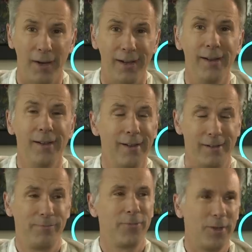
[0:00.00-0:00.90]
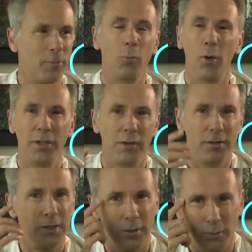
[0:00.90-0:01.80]
by what you
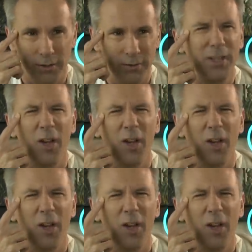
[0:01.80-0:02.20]
can do with,